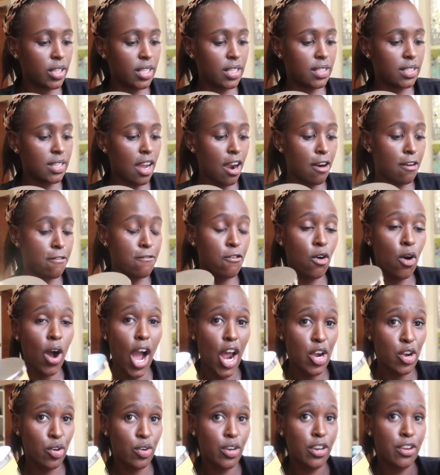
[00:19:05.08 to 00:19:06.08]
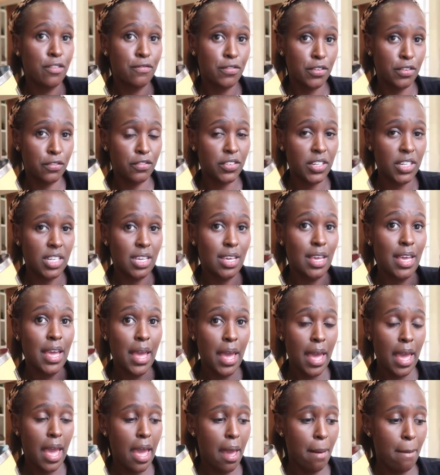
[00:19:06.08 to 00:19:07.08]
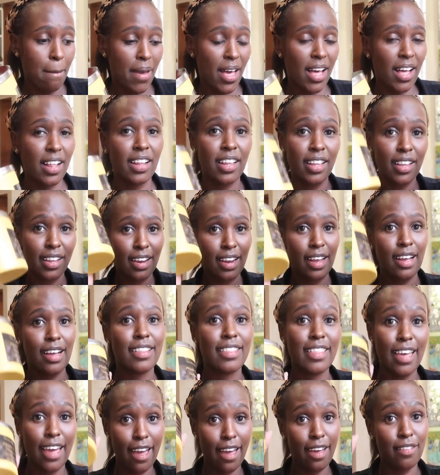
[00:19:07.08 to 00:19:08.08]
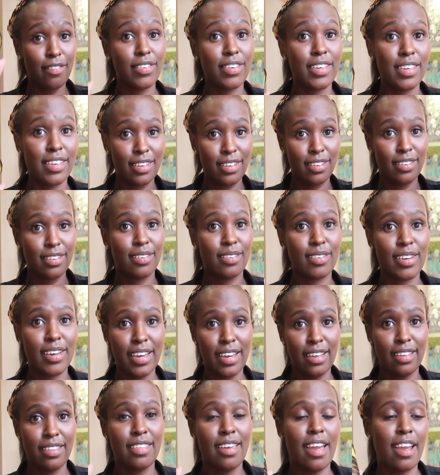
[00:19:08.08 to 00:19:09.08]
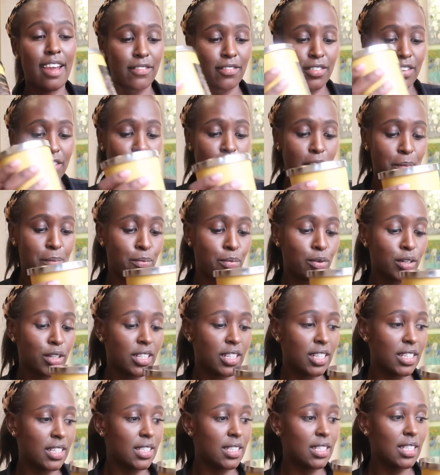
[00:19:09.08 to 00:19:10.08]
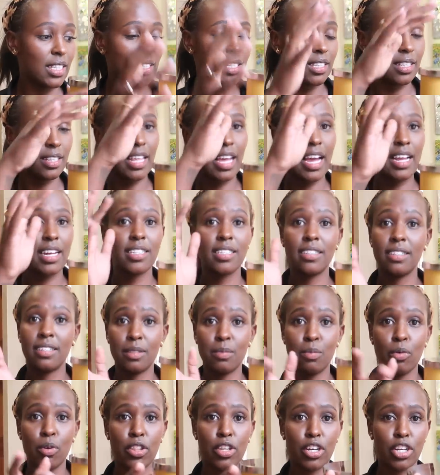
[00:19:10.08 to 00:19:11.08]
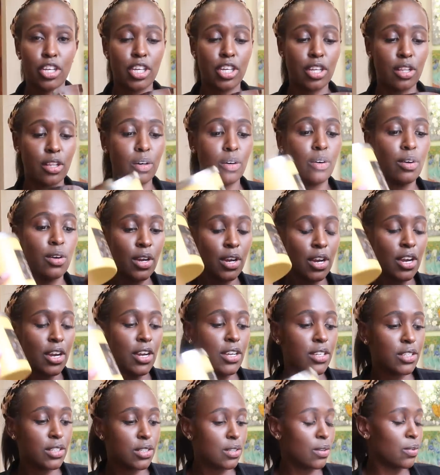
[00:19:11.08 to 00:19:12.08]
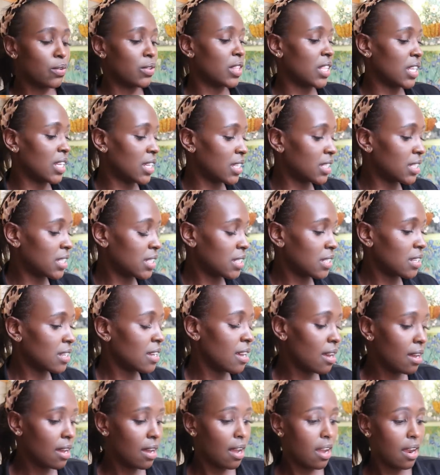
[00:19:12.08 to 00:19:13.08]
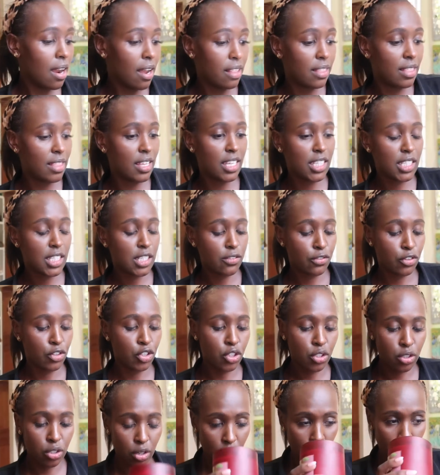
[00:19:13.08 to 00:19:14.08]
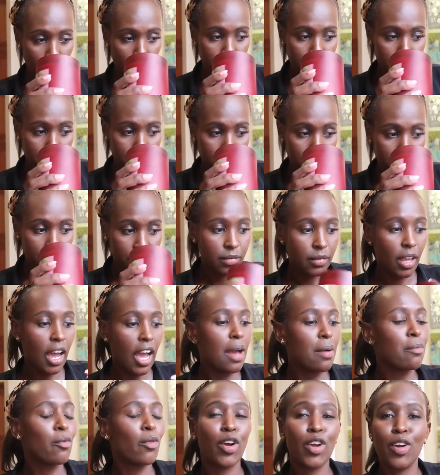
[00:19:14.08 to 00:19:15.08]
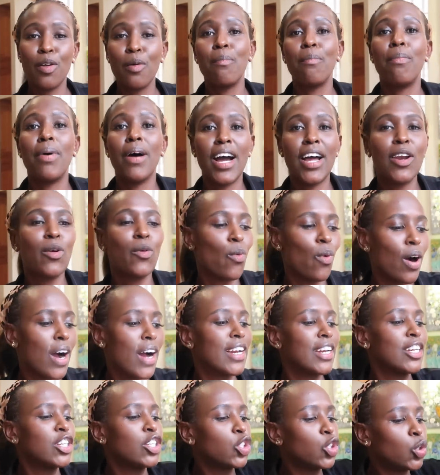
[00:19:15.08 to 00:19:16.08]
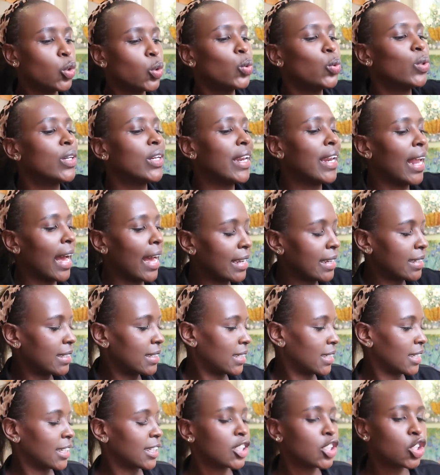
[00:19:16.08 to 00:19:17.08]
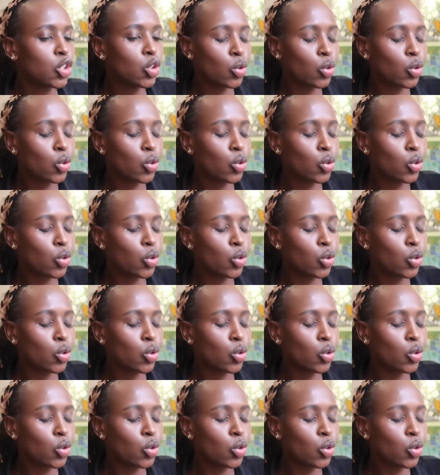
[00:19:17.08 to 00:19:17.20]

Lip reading: So these are 450 ml. They're heavy. Okay, they're heavy. If I put this and that, it's more than a kilo. So this for sure, I'm going to burn one tonight.